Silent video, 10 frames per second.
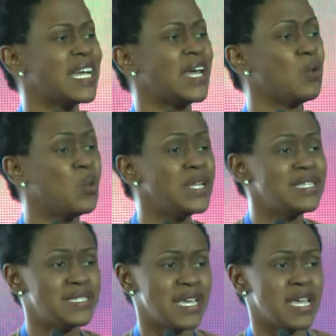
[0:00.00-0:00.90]
and I will
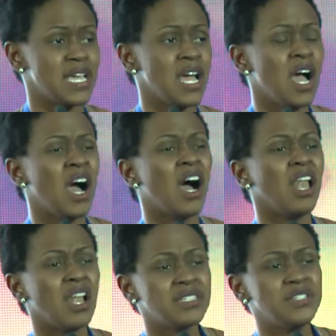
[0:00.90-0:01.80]
say a
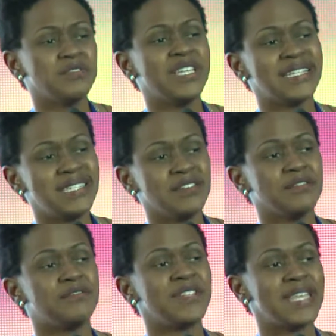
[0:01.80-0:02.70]
lot of
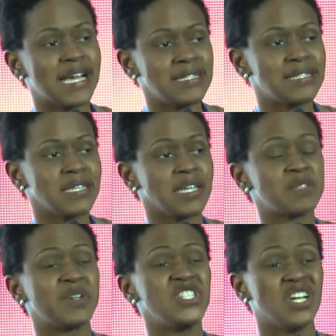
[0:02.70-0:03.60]
getting financing,
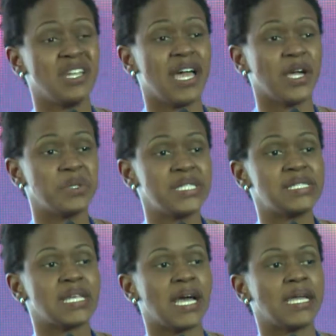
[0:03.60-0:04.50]
especially on the equity
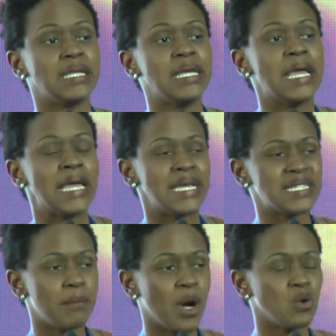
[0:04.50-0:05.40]
side, is
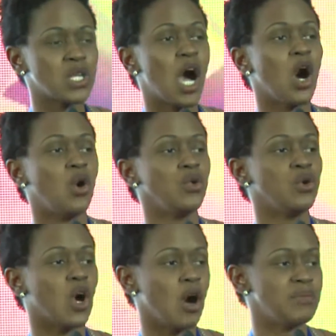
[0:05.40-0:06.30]
about how you
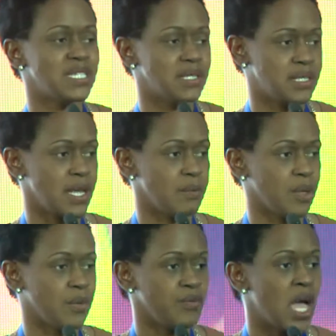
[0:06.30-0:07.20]
come to the
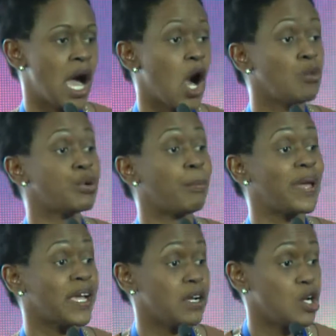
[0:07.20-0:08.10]
table. How
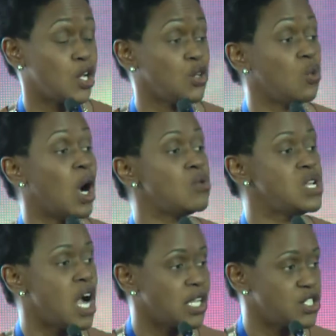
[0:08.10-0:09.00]
prepared are you? How
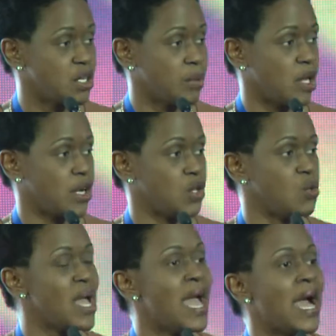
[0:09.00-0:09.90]
knowledgeable are you?
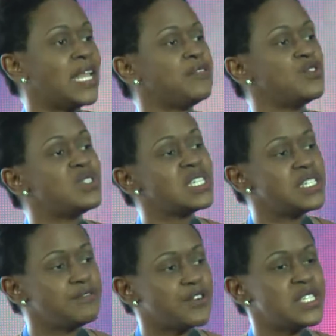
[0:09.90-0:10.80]
And if you sit
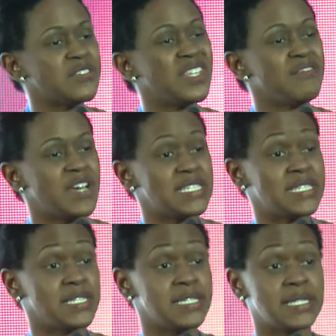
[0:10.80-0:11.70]
in front of an investor
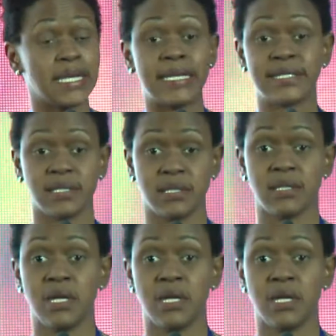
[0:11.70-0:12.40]
and you say, listen,